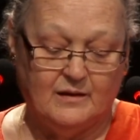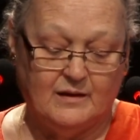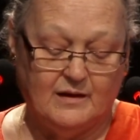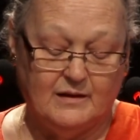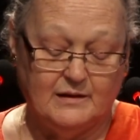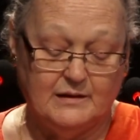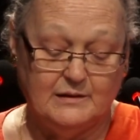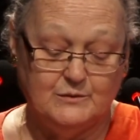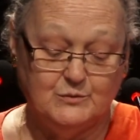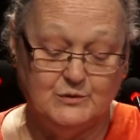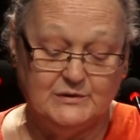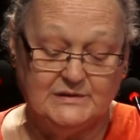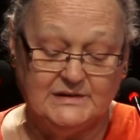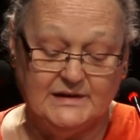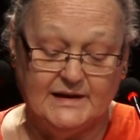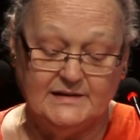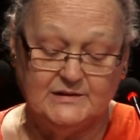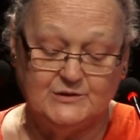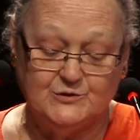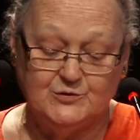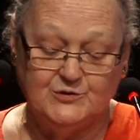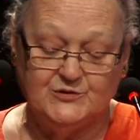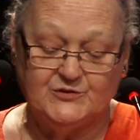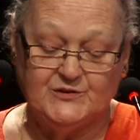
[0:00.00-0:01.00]
I would
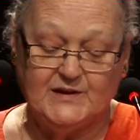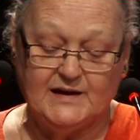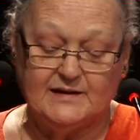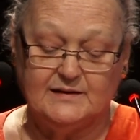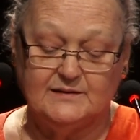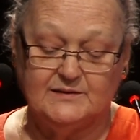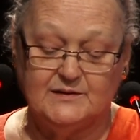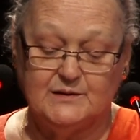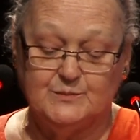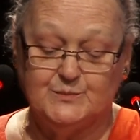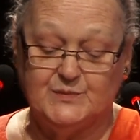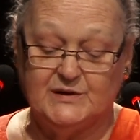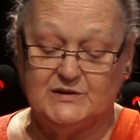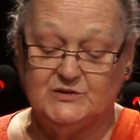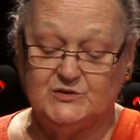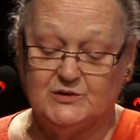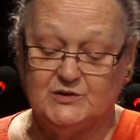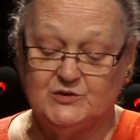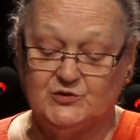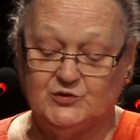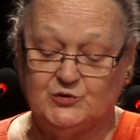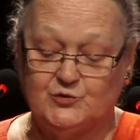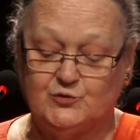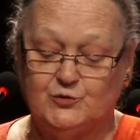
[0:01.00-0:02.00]
like to thank the
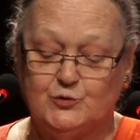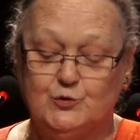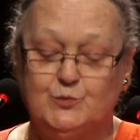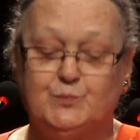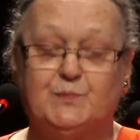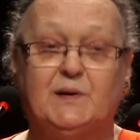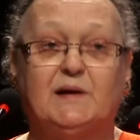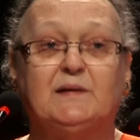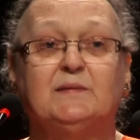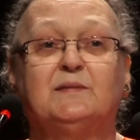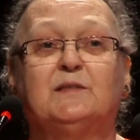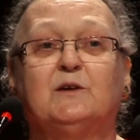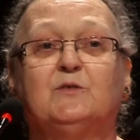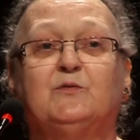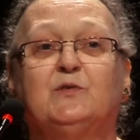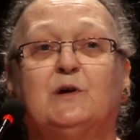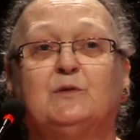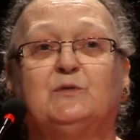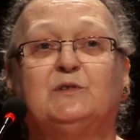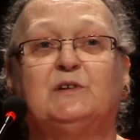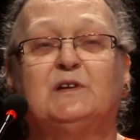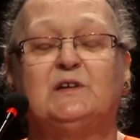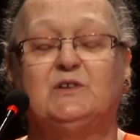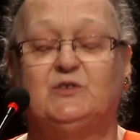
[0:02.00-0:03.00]
Bajaj Group and the
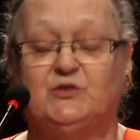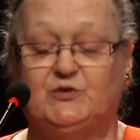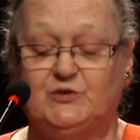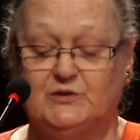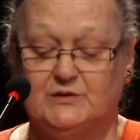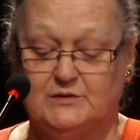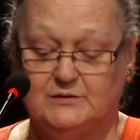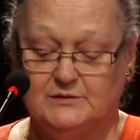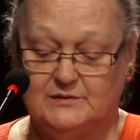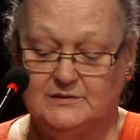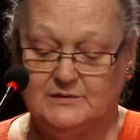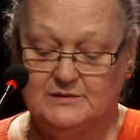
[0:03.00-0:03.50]
Foundation